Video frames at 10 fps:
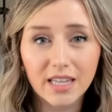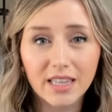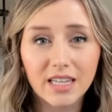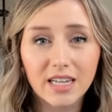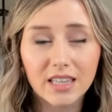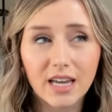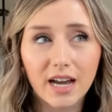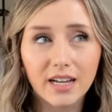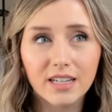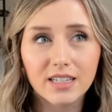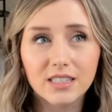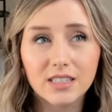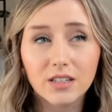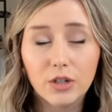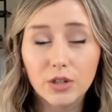I think that
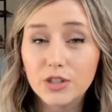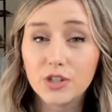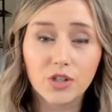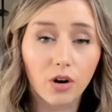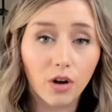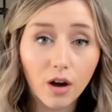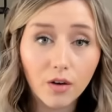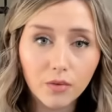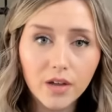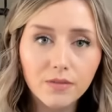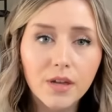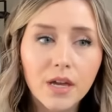is good to start off with